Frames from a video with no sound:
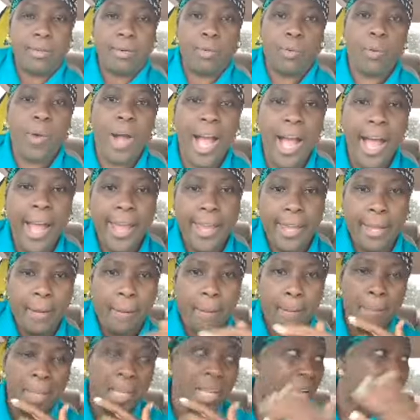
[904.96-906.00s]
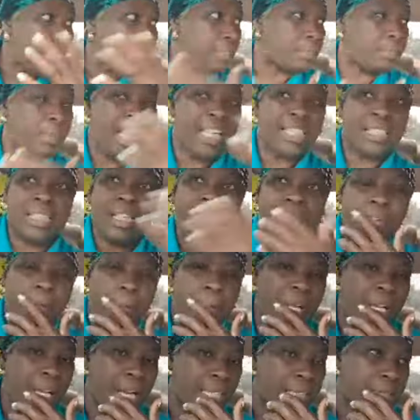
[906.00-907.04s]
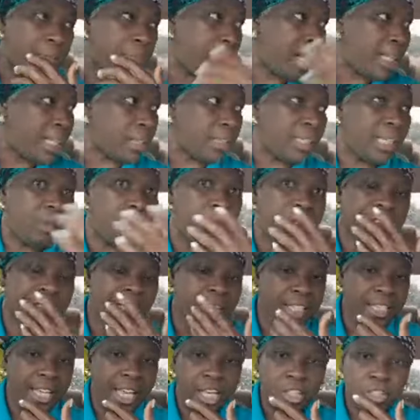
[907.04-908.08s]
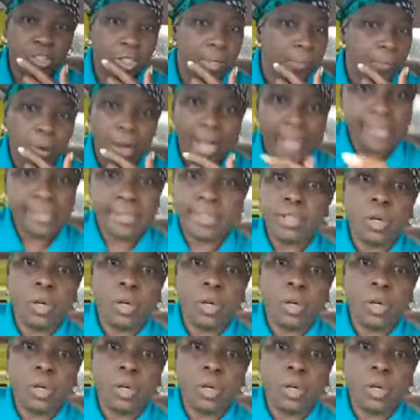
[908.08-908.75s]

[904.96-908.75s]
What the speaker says: Why? Because me I say, but because man I deal with teenager. The boy is